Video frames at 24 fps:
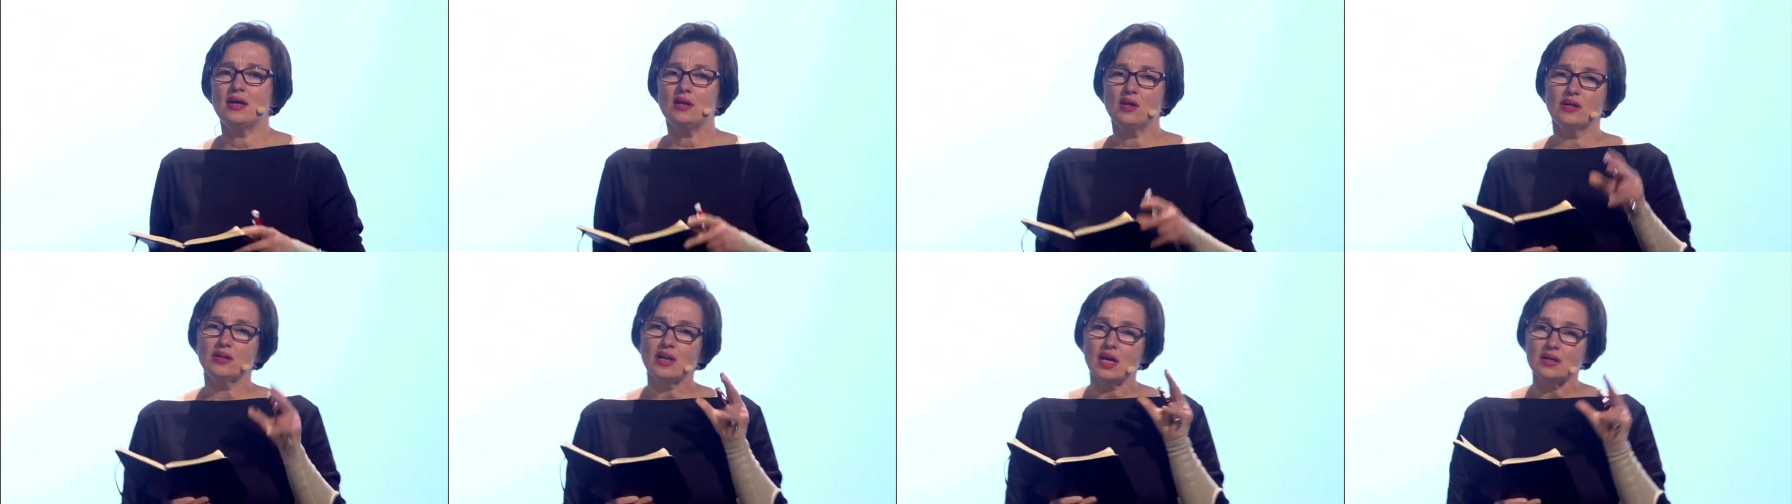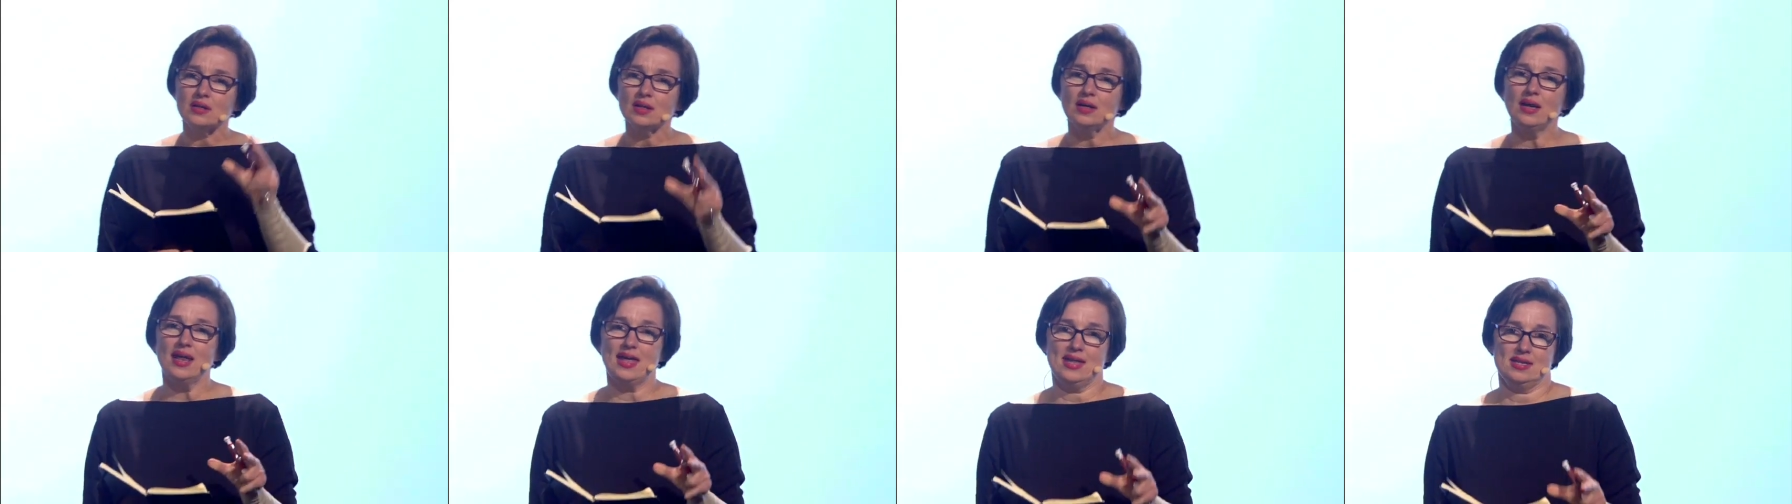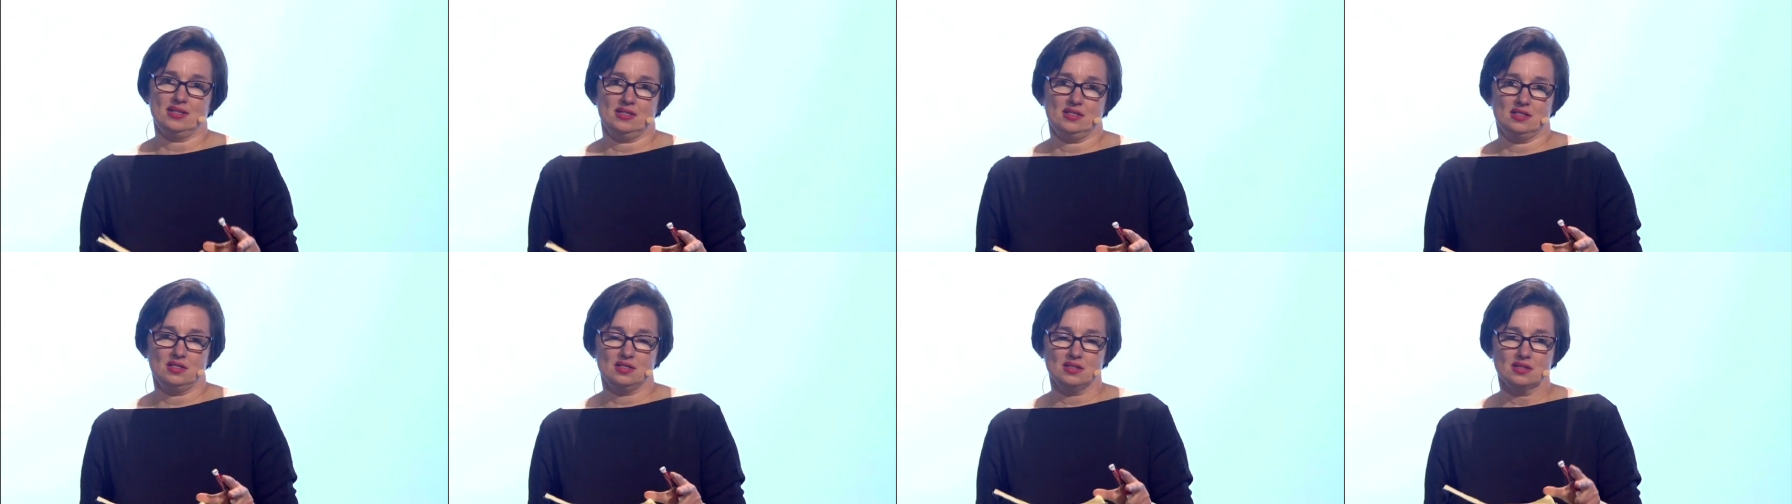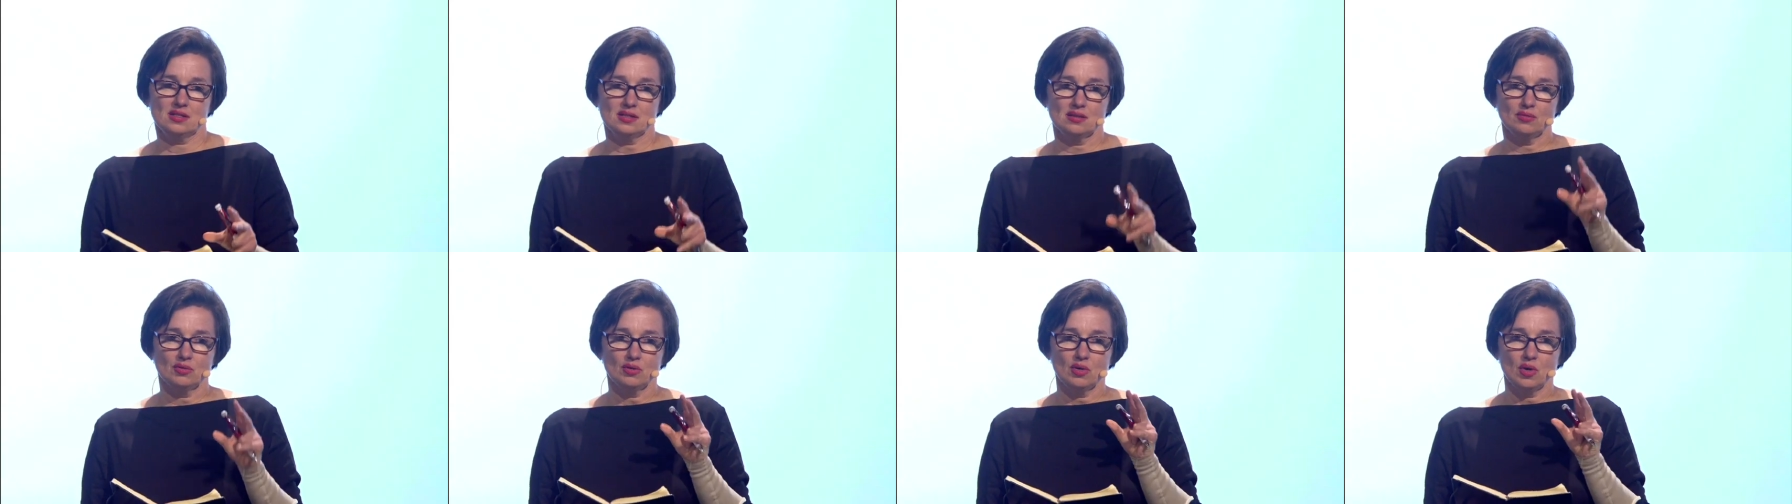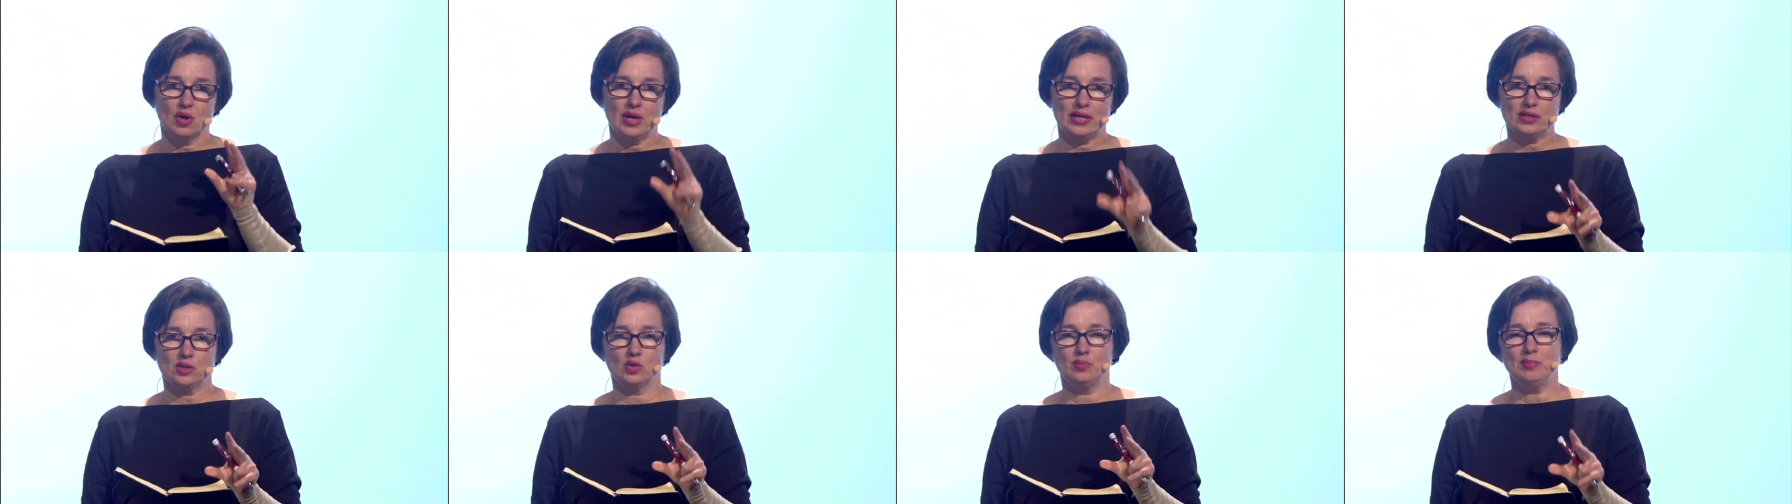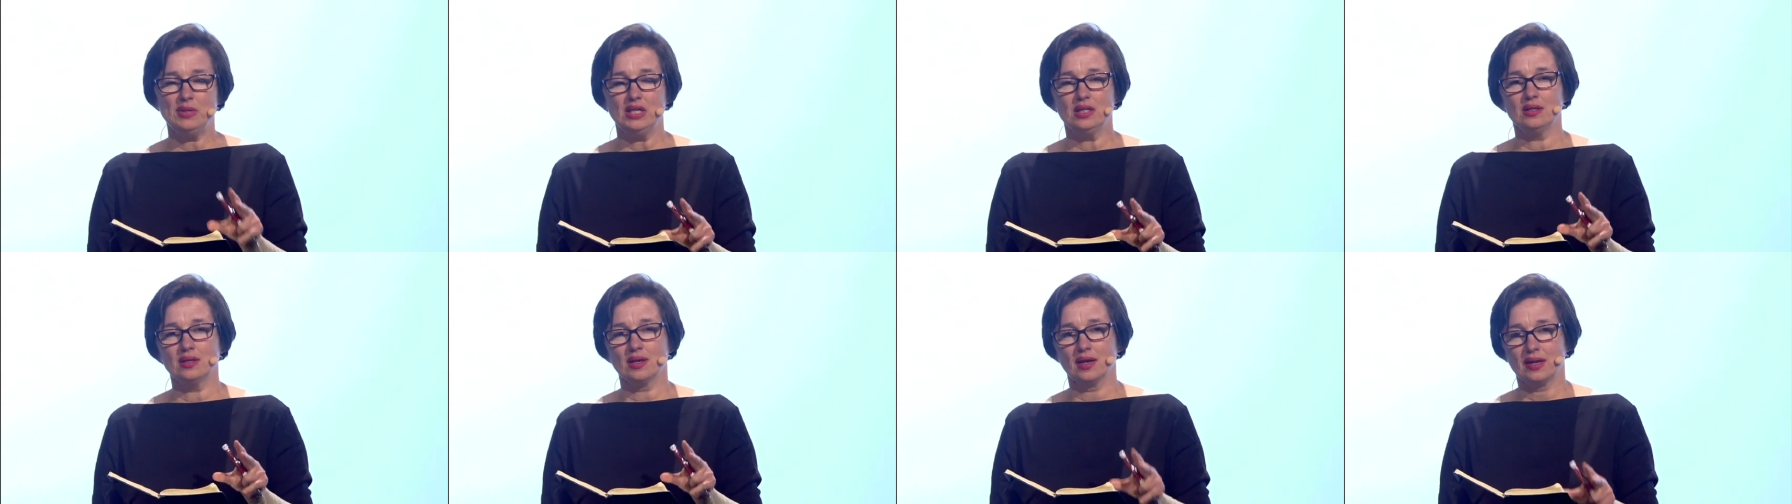Another lens at the
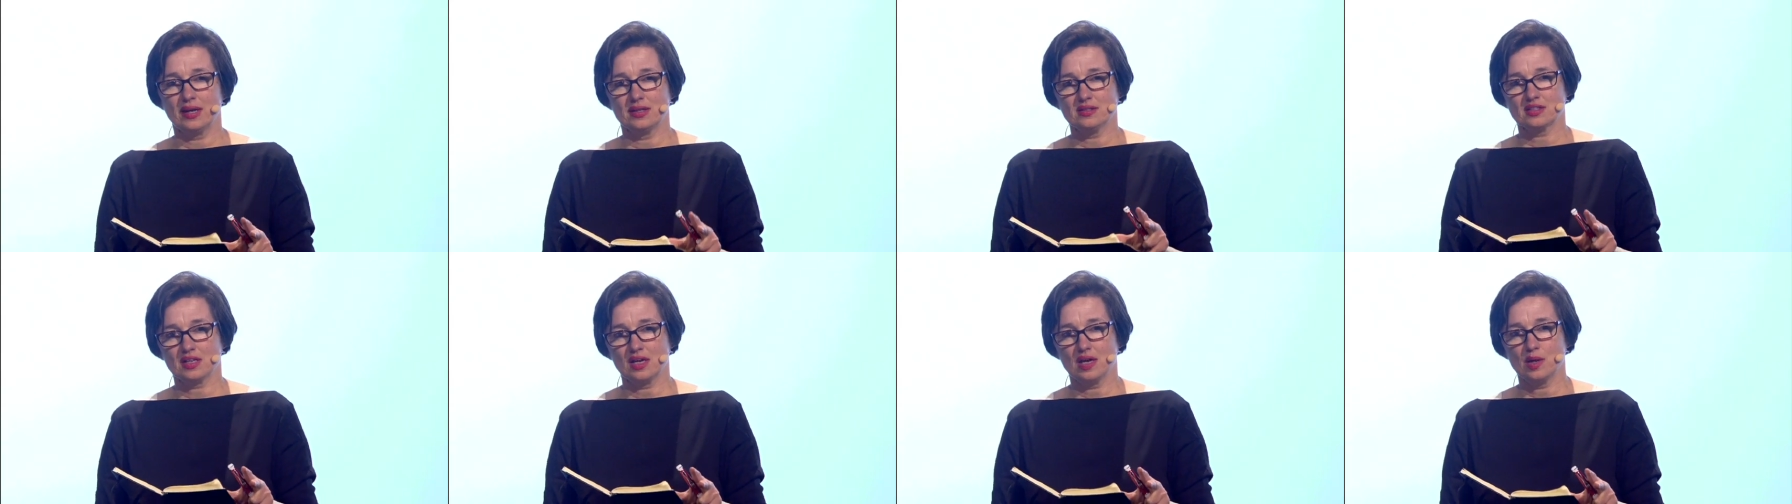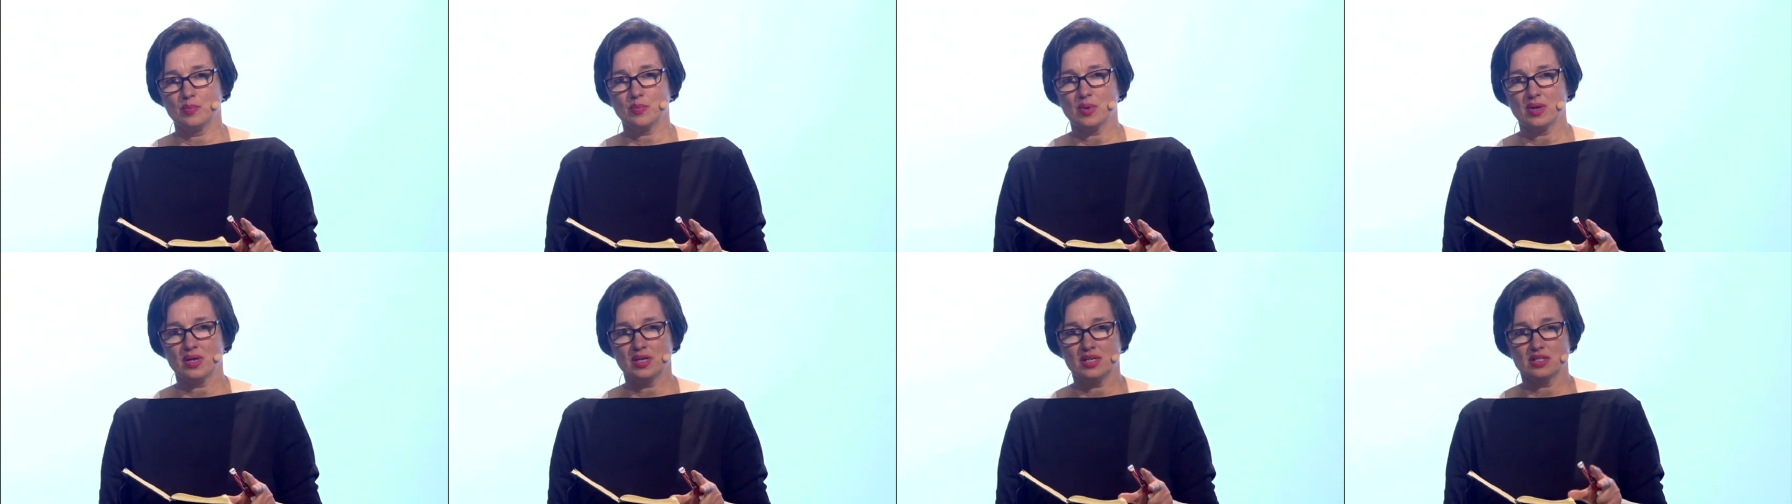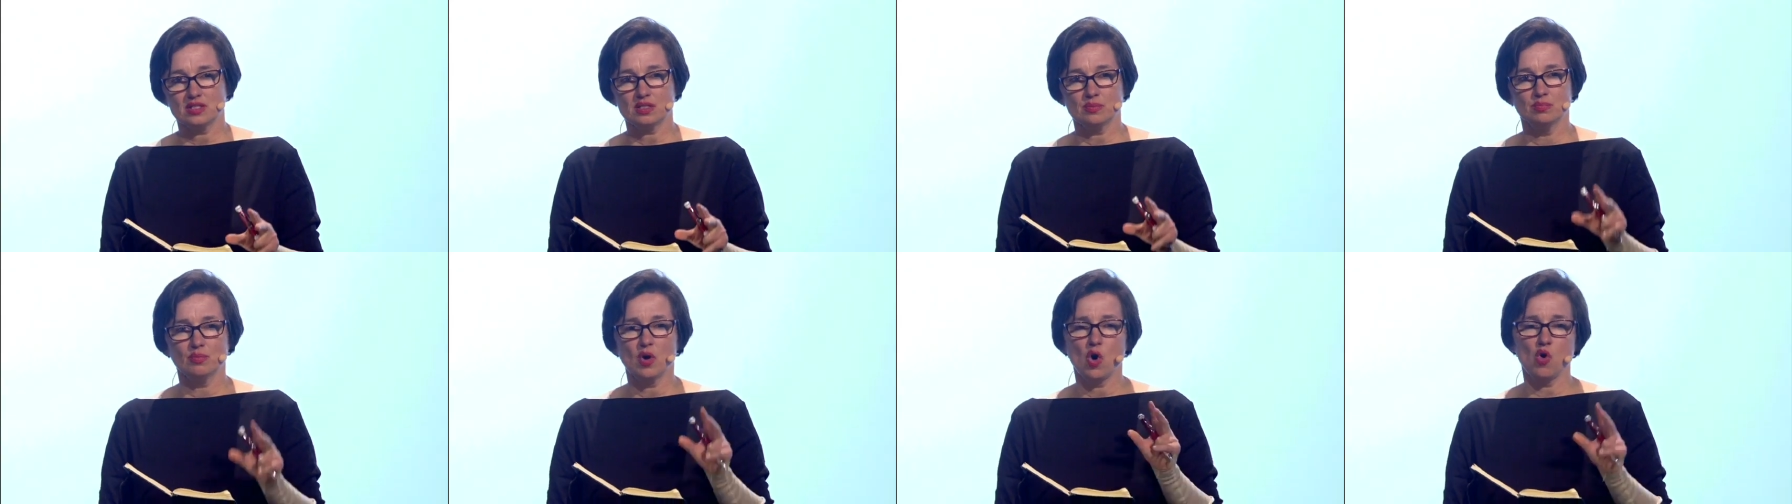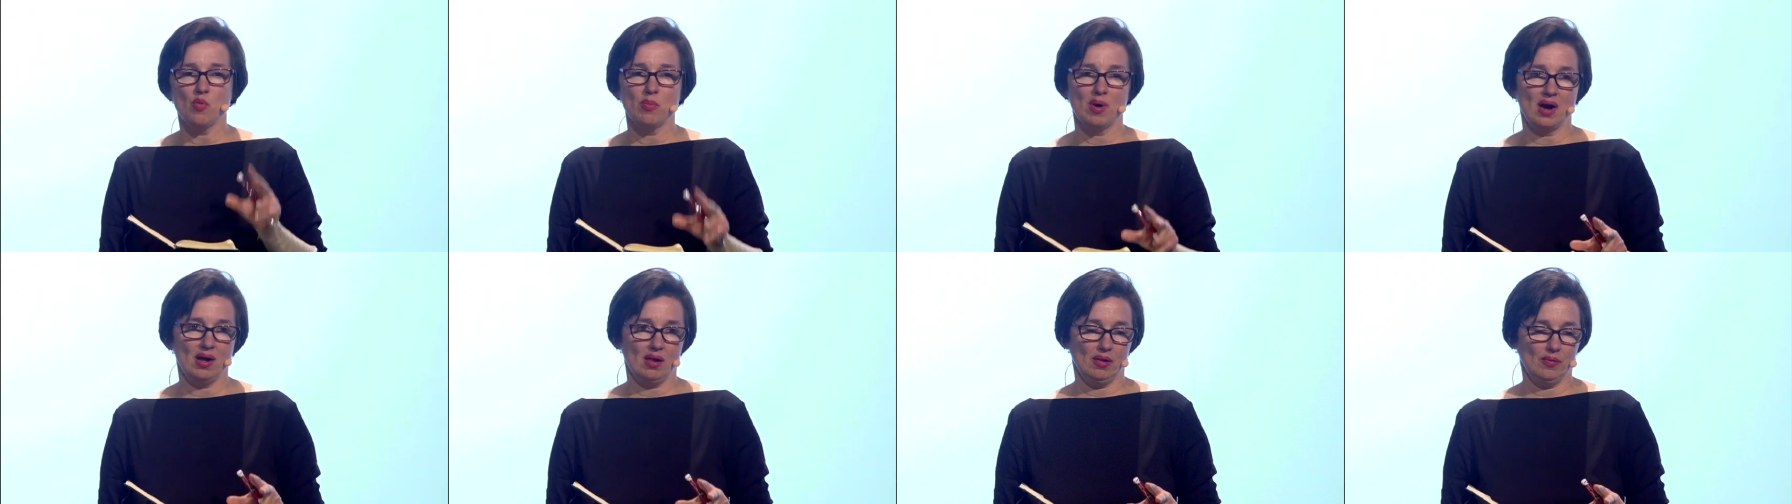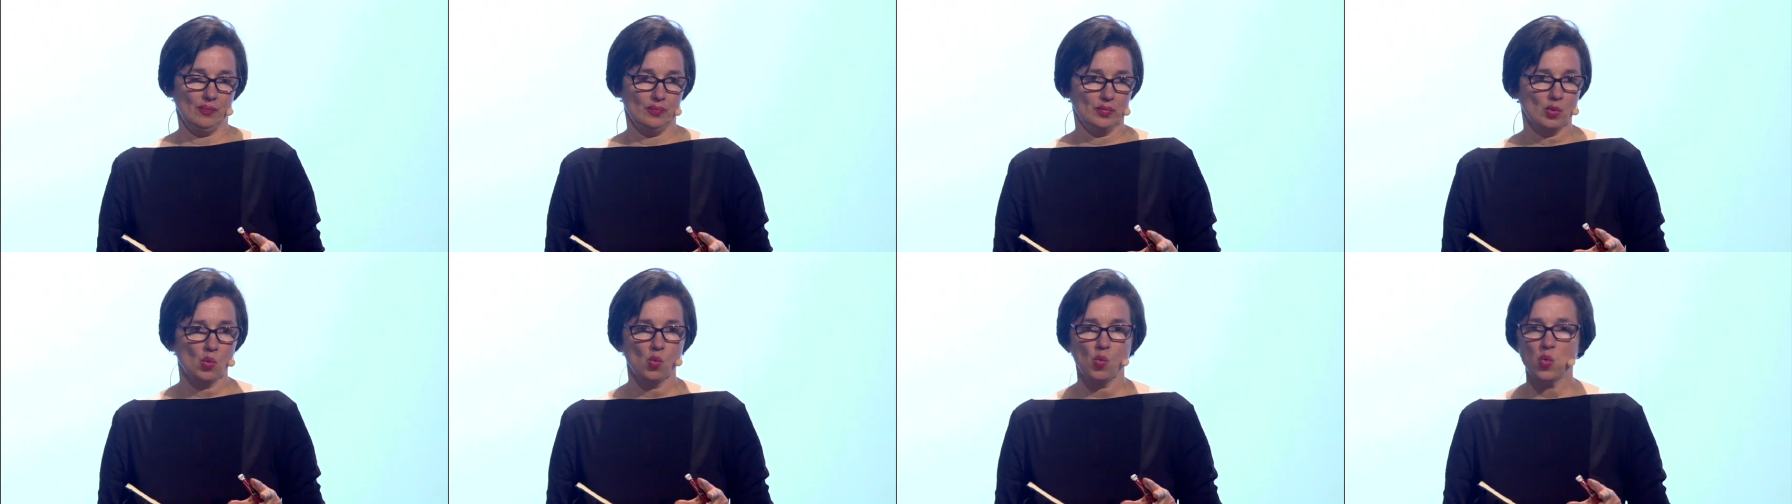media landscape is mobile.